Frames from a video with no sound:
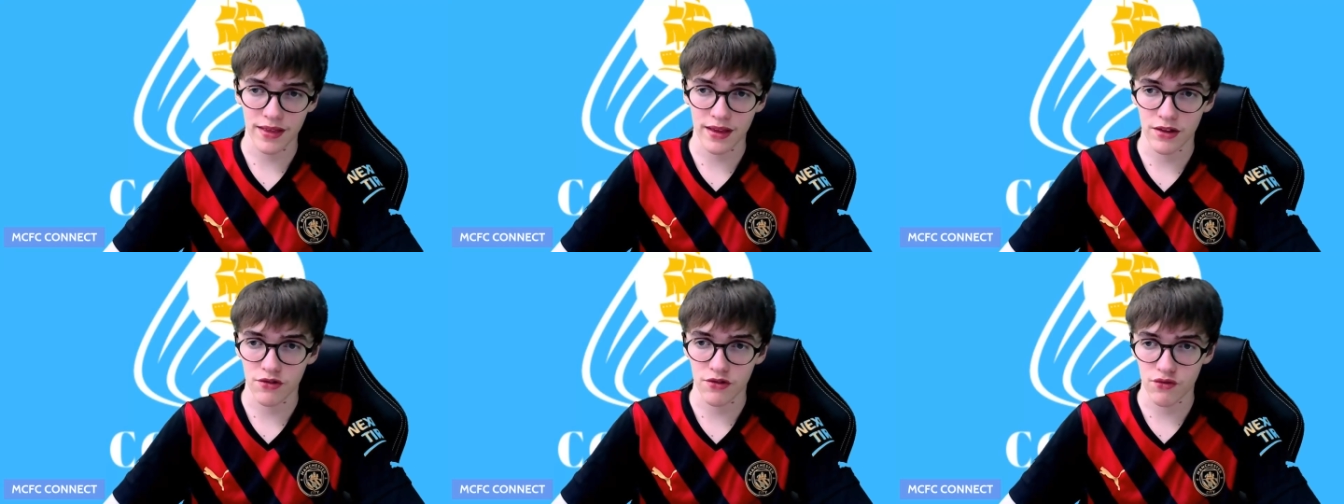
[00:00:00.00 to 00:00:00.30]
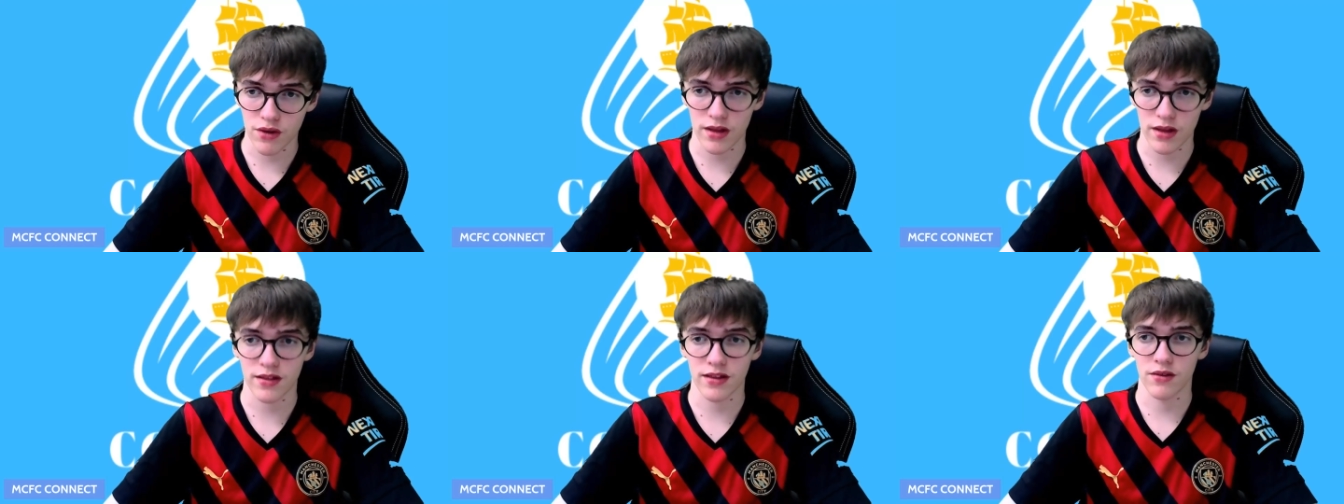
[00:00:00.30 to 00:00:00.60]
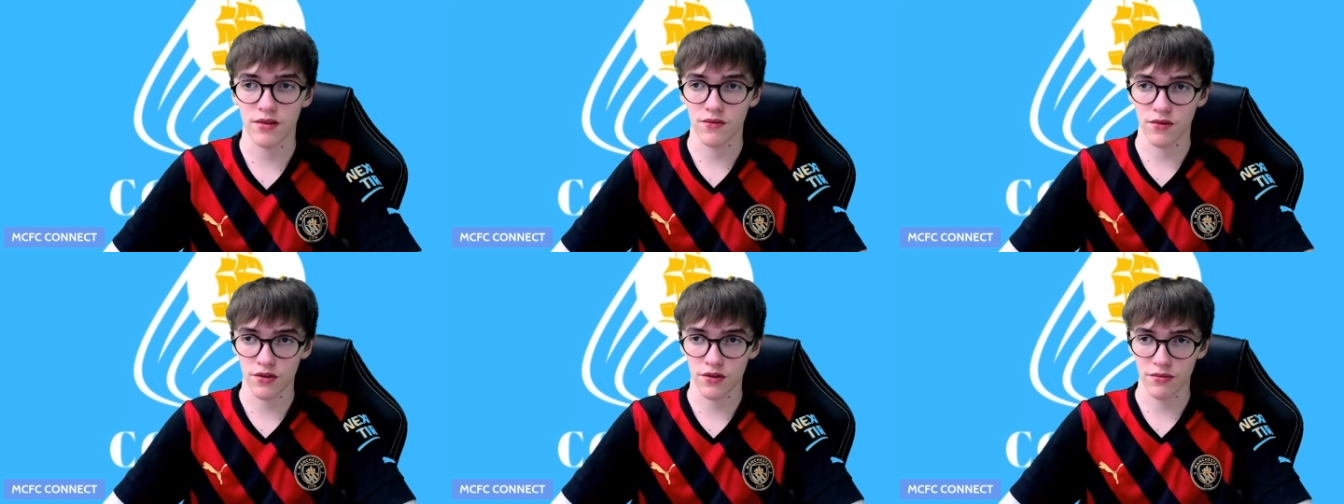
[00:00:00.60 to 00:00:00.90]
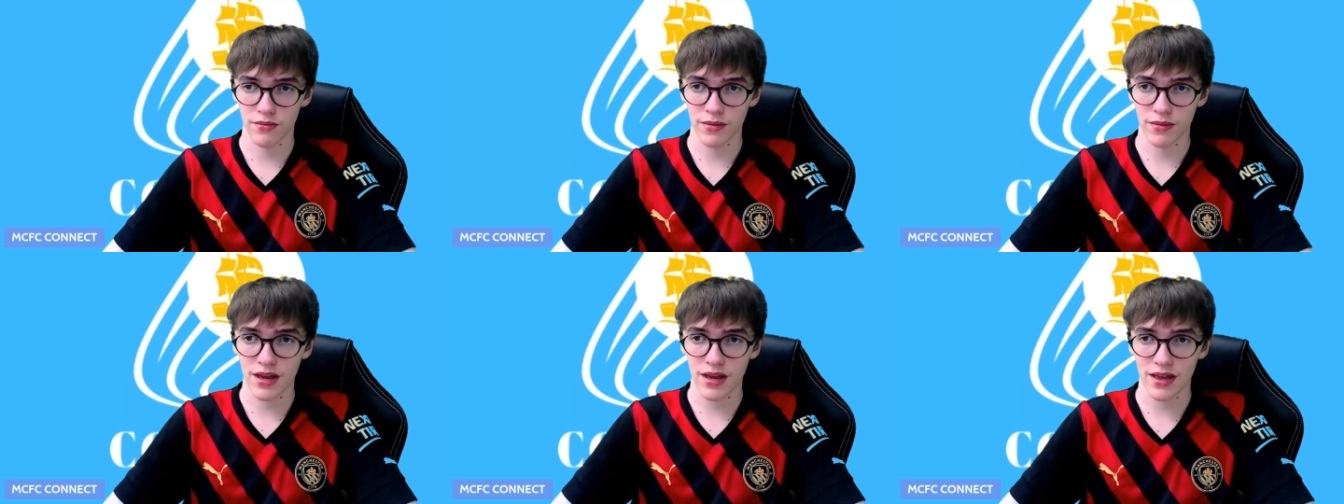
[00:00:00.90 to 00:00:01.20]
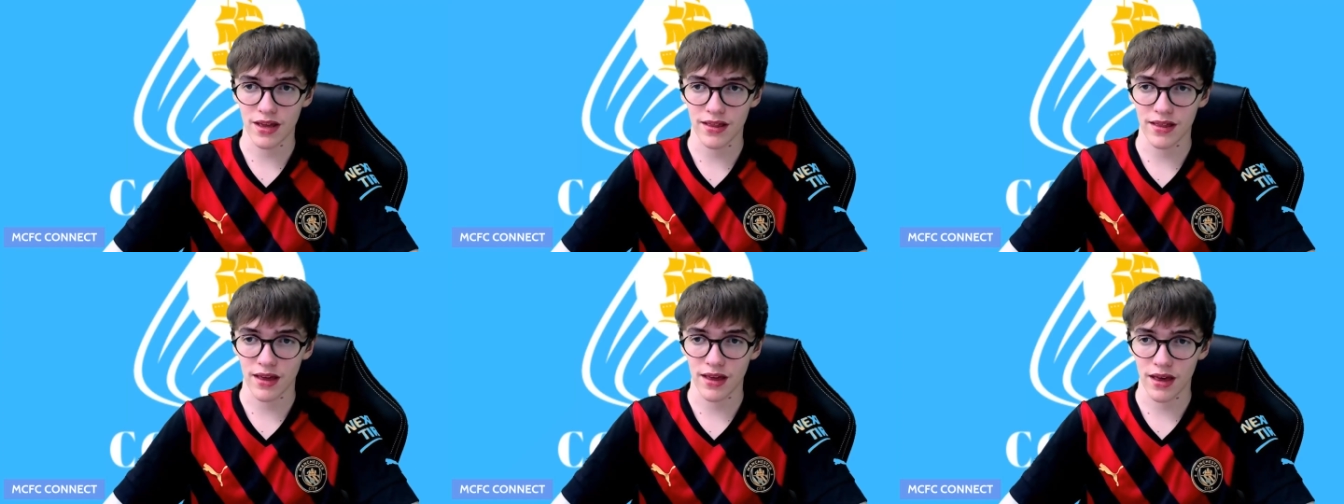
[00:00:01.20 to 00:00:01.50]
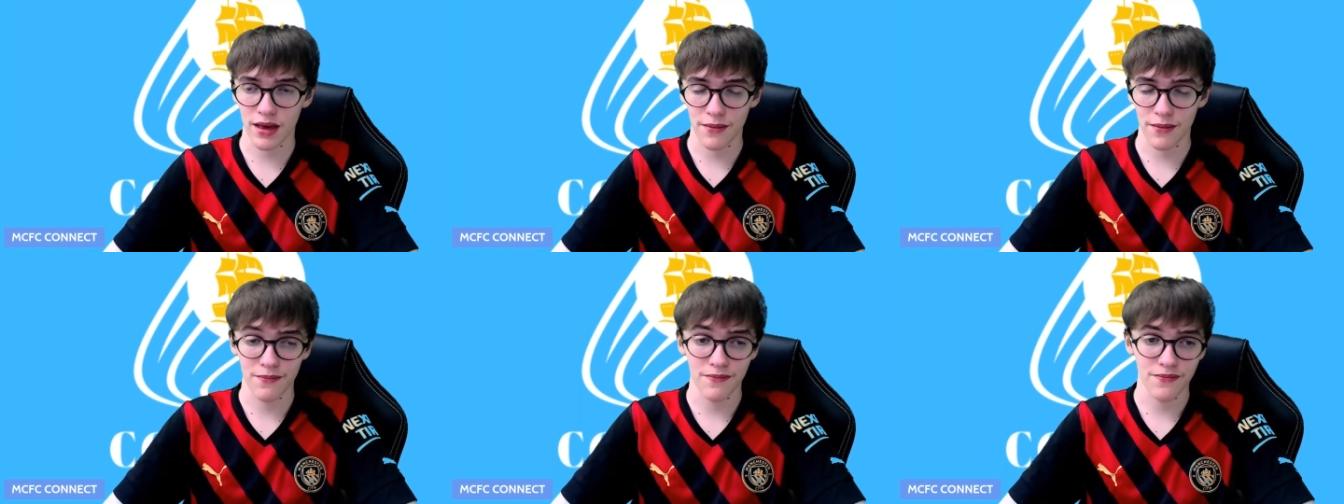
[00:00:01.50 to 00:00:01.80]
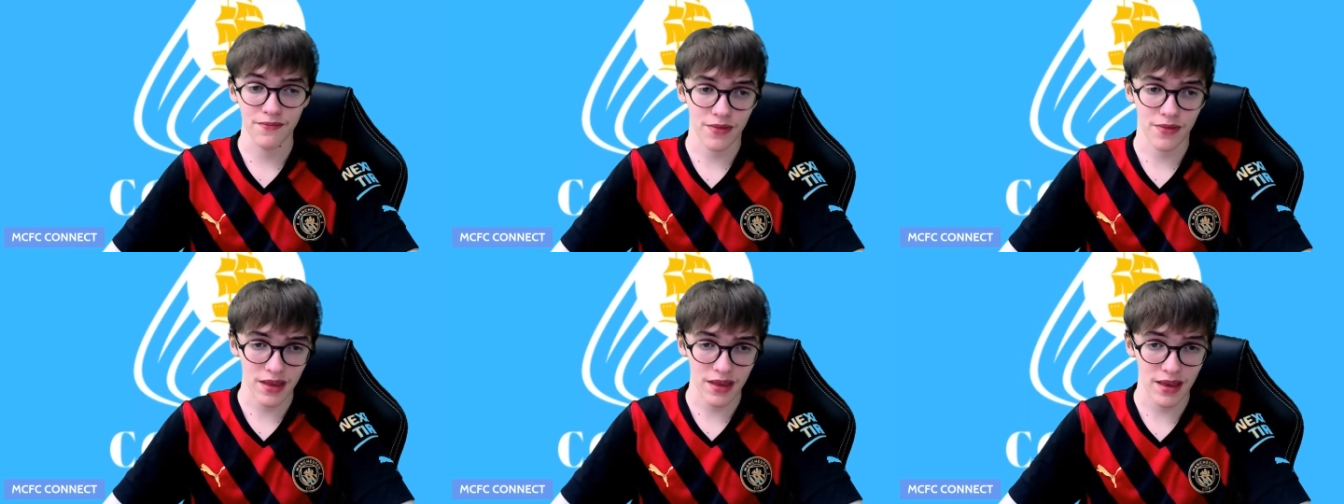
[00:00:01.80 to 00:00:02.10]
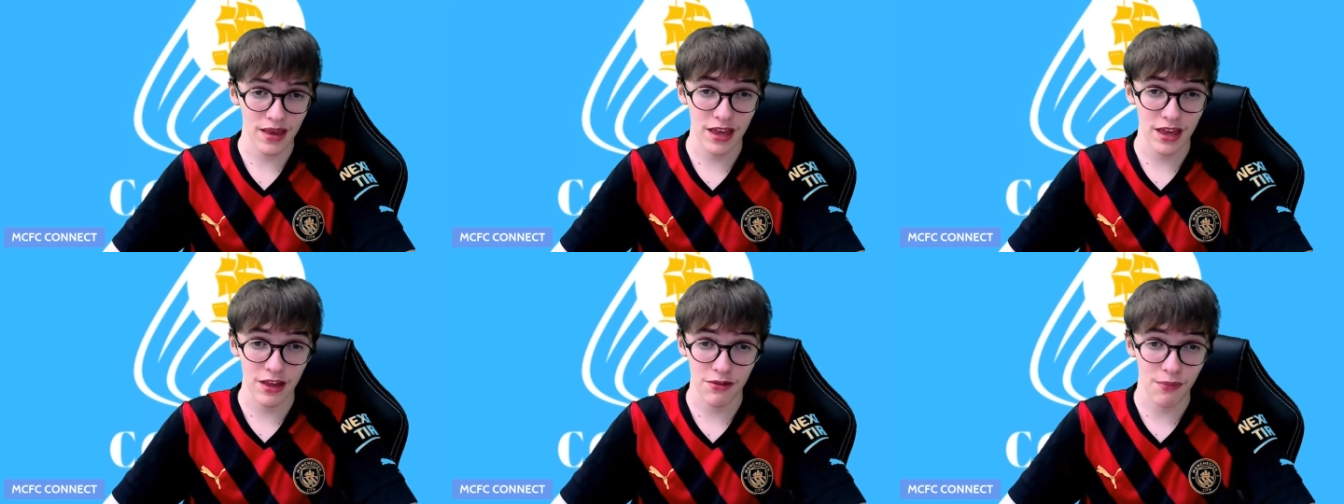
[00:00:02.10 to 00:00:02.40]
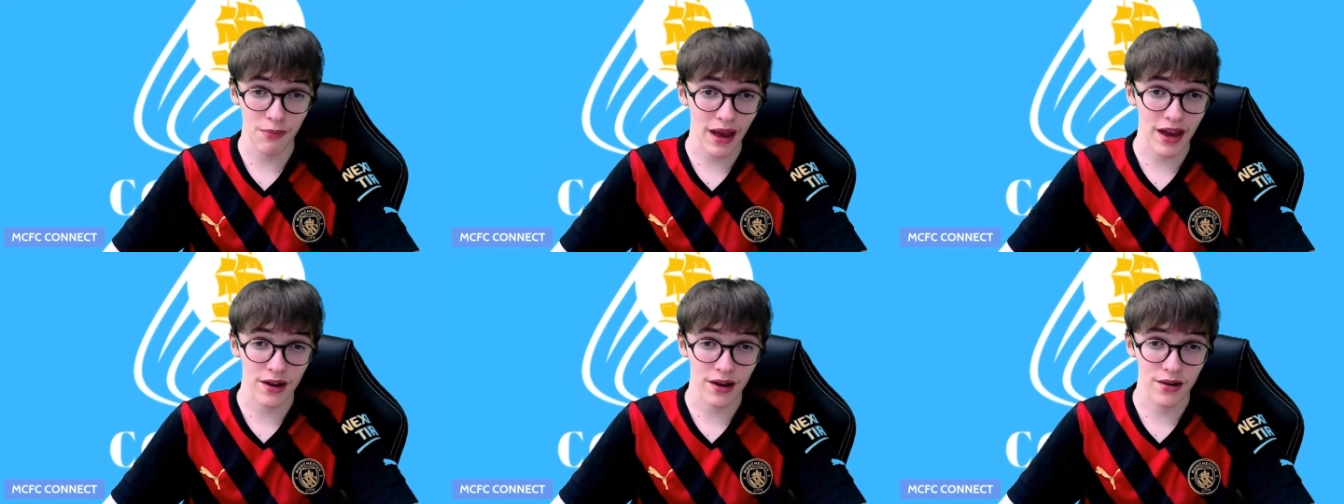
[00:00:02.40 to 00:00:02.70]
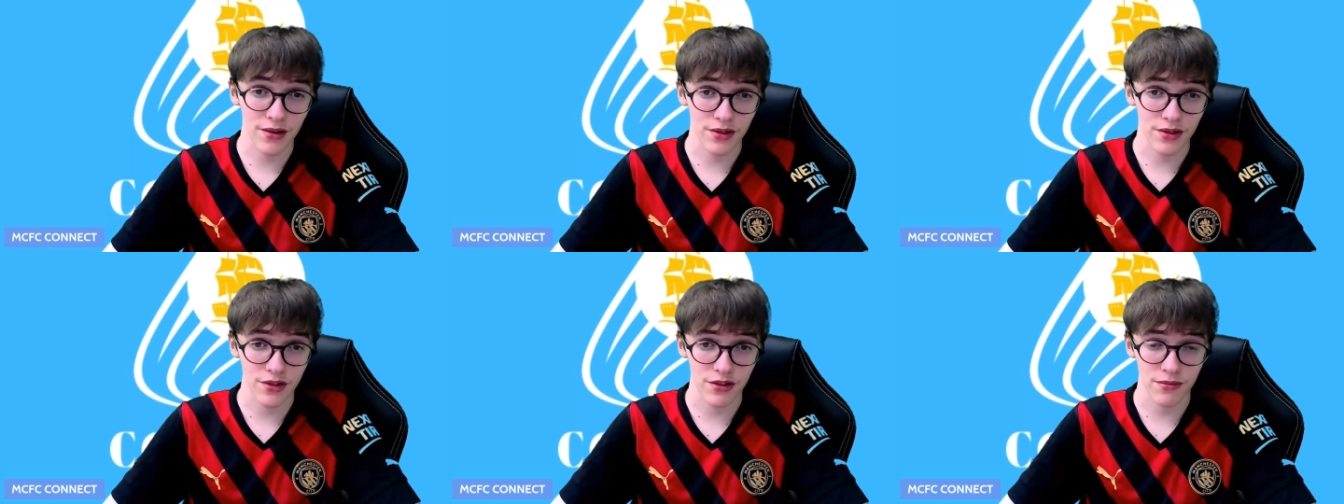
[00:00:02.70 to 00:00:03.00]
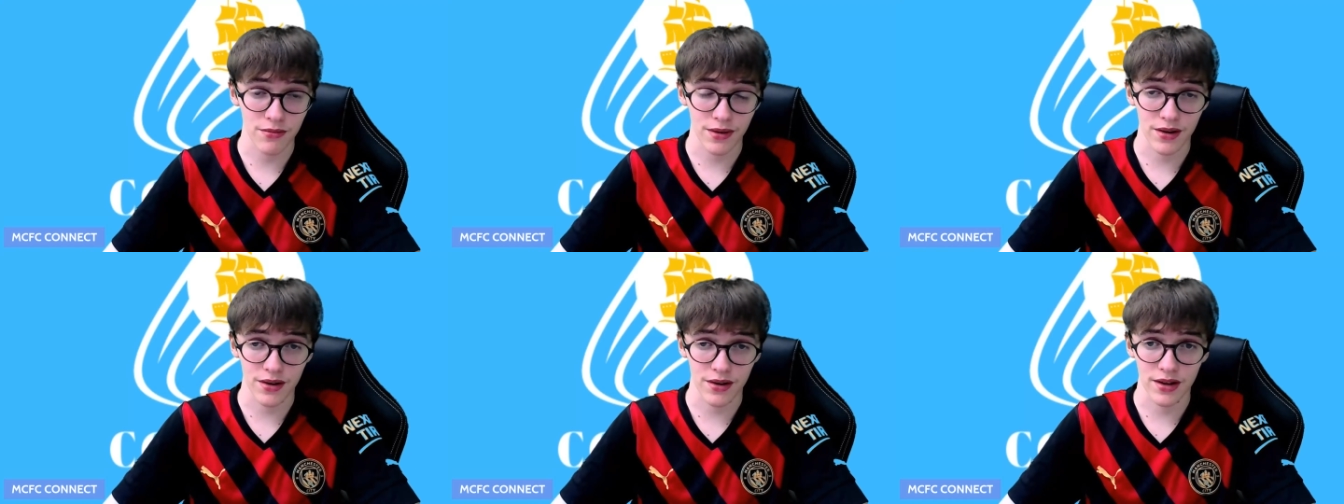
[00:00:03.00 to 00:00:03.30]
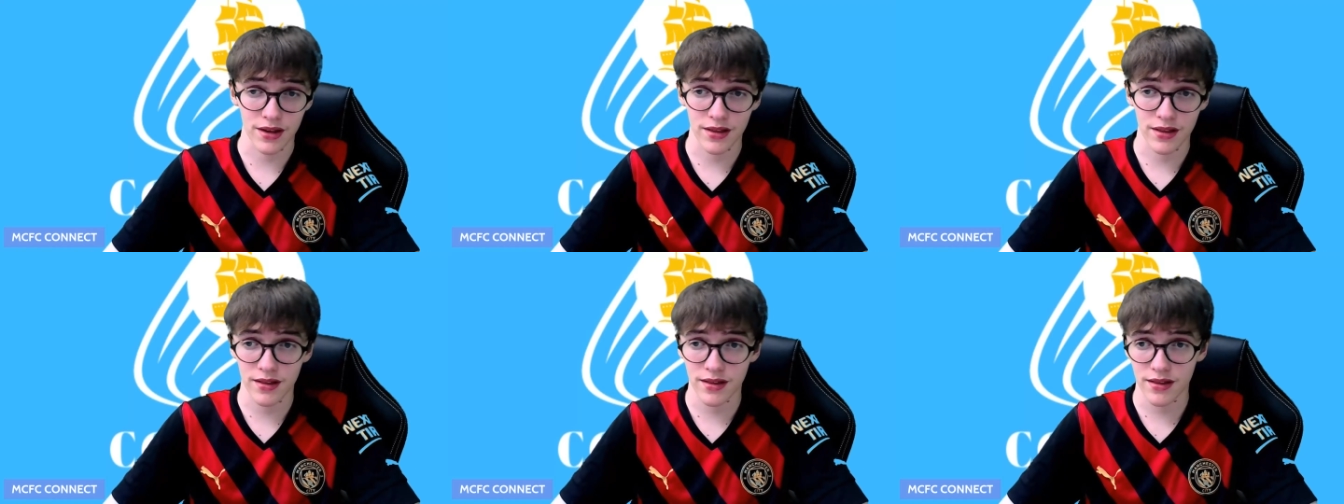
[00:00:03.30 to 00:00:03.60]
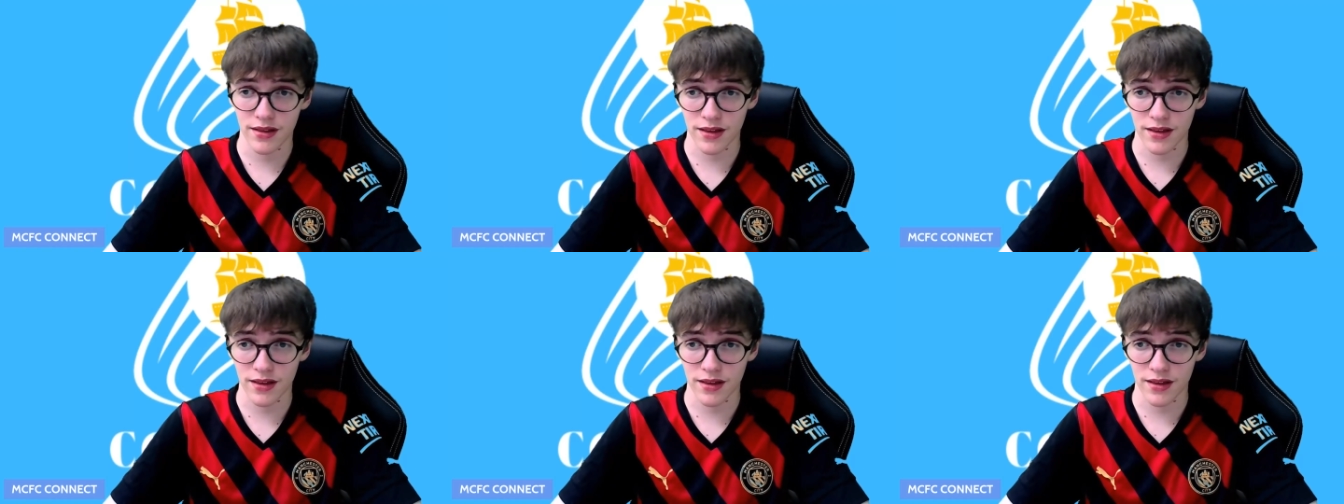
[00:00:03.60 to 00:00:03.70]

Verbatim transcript: the dressing room is um, is bang on, to be honest.